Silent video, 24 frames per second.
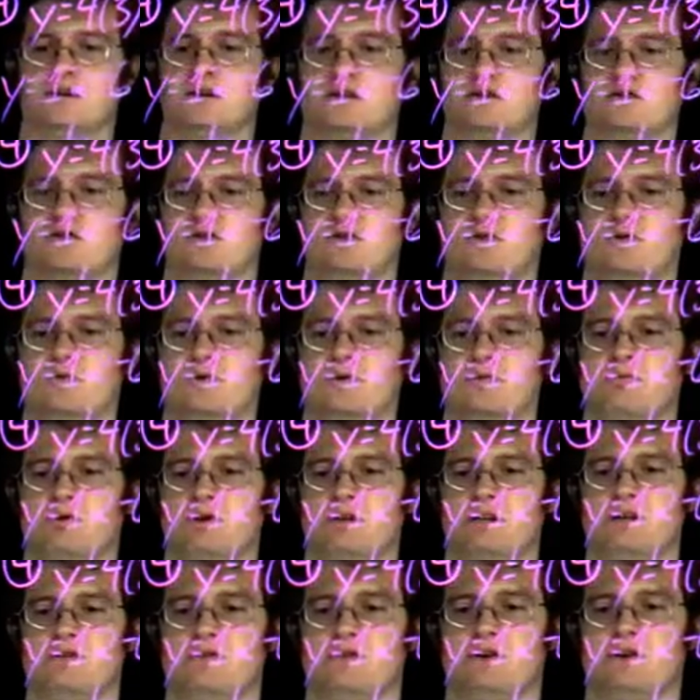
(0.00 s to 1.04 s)
So we
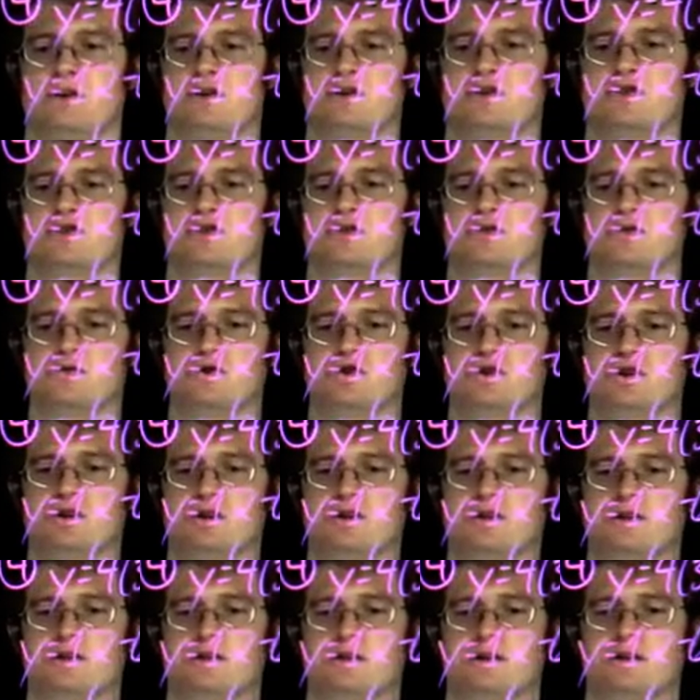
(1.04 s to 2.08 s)
believe that our
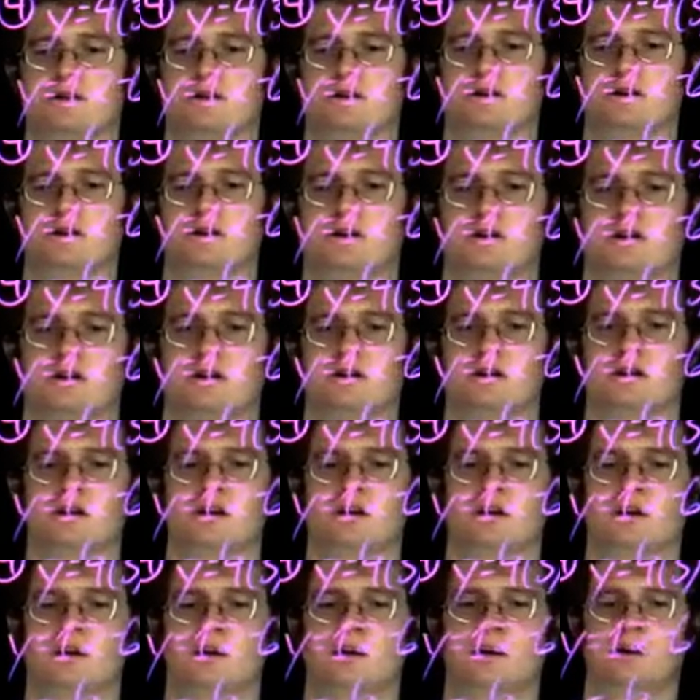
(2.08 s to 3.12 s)
solution
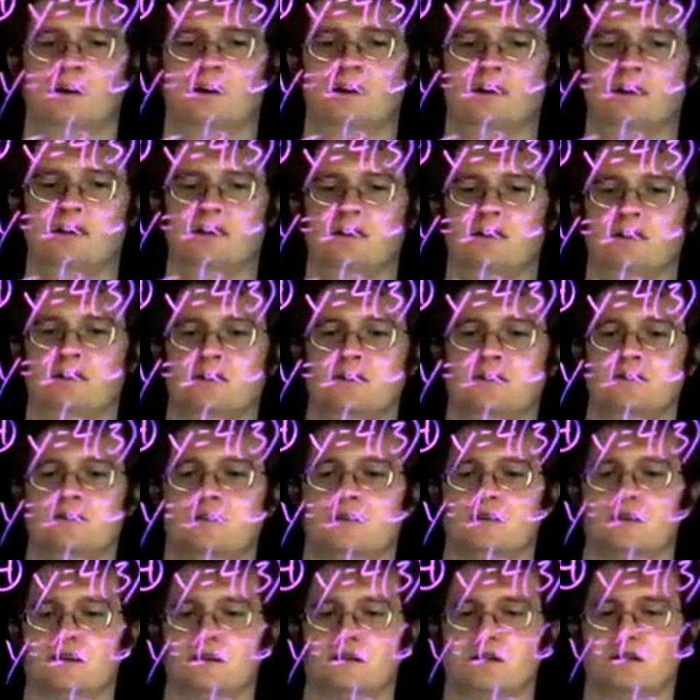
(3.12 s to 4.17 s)

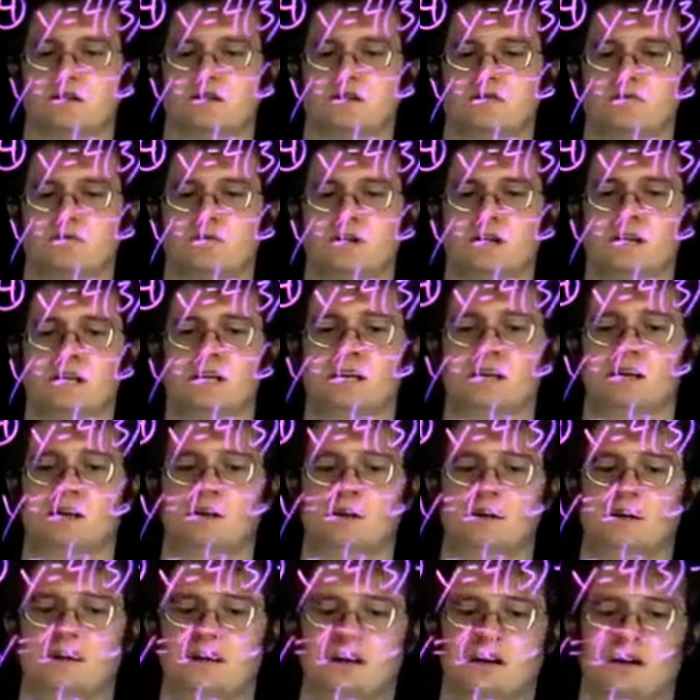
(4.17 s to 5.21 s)
is 3,
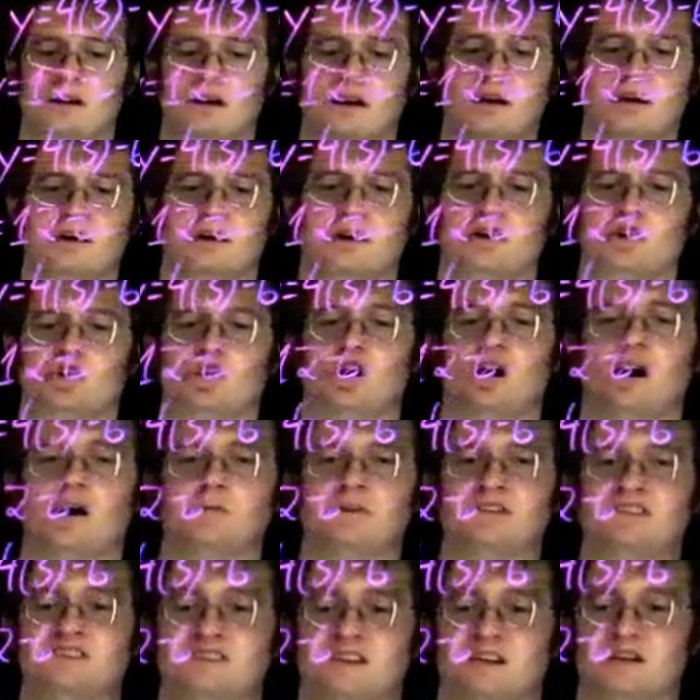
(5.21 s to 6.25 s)

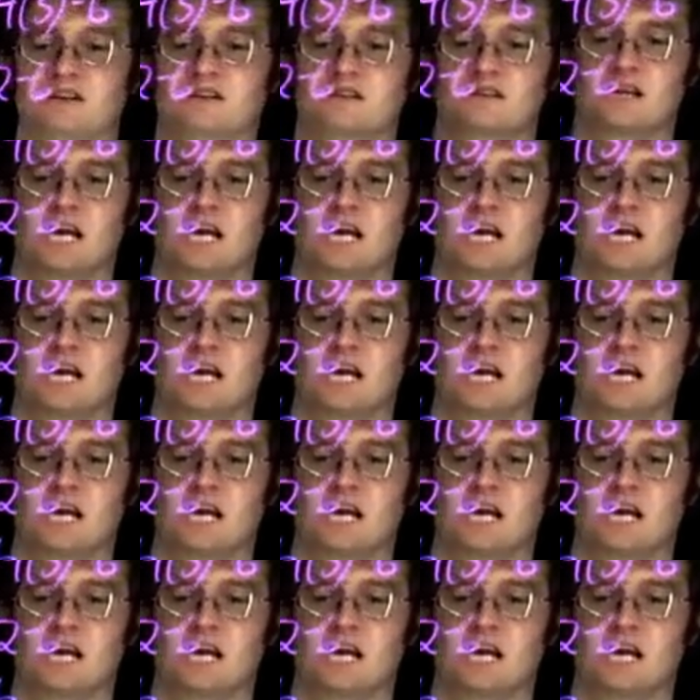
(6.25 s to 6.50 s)
6,